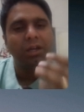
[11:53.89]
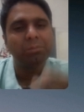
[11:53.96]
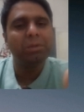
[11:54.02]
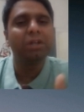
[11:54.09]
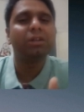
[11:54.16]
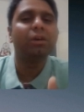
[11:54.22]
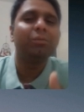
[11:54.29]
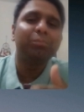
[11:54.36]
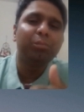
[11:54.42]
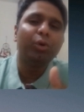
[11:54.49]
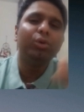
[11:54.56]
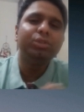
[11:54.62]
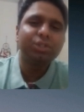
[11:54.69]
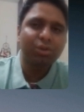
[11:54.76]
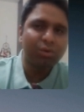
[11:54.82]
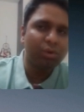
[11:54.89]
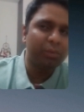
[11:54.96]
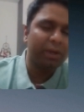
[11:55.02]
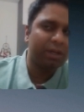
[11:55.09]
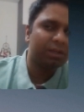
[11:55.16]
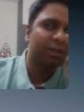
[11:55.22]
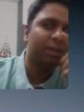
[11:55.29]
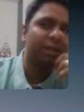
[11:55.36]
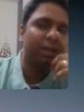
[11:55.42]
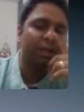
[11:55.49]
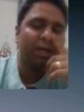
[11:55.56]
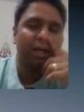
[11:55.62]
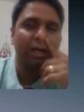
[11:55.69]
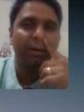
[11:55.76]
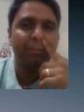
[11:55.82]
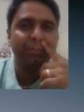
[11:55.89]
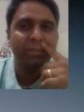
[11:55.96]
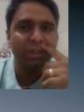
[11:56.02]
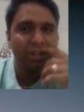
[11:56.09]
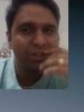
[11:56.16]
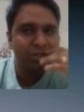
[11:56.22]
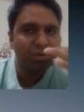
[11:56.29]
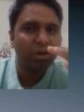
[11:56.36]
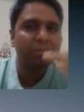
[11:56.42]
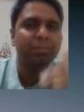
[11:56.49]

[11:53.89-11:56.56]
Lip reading: But post-COVID, their stock